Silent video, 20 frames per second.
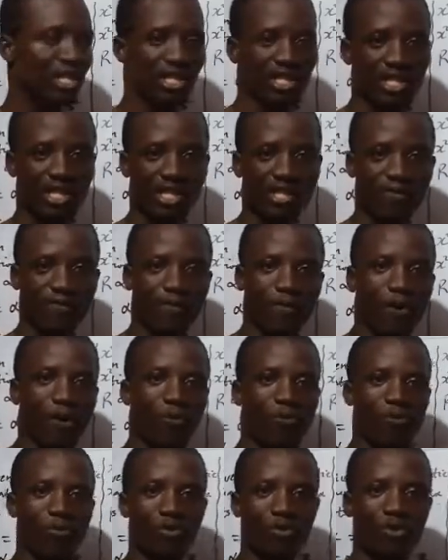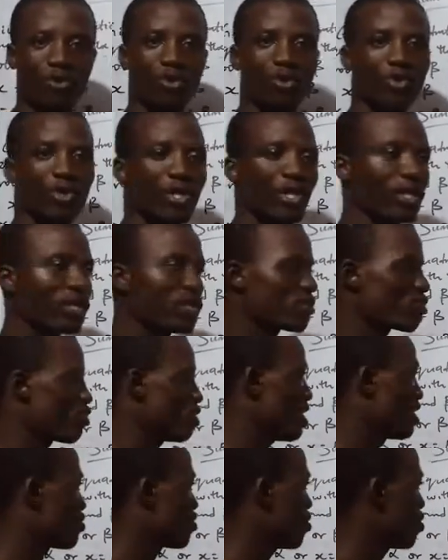in this form. Okay, so
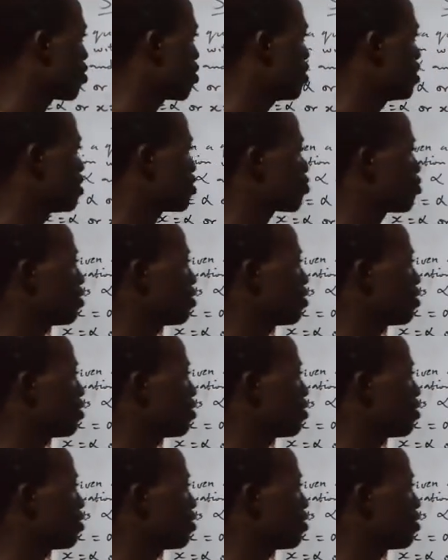that's why we call it